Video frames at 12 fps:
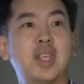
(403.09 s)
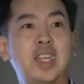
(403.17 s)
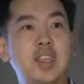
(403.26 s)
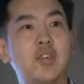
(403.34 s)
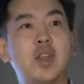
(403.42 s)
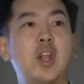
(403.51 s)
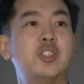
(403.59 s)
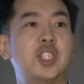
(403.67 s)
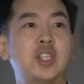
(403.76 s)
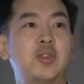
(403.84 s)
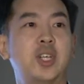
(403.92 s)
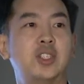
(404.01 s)
and even our
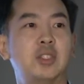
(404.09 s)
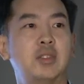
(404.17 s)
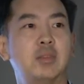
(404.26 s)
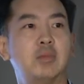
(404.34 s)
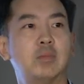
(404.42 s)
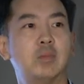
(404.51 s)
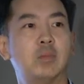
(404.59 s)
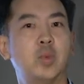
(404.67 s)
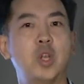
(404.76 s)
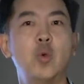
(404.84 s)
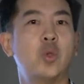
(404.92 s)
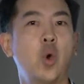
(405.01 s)
generation,
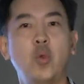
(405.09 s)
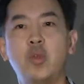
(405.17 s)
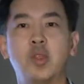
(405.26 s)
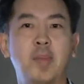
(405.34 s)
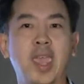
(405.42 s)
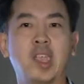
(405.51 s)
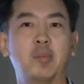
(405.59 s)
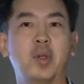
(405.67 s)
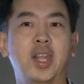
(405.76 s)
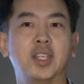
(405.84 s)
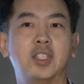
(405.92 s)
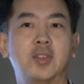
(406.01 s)
we don't go to the bank
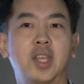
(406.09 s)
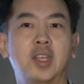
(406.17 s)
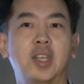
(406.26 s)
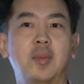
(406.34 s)
branch, right?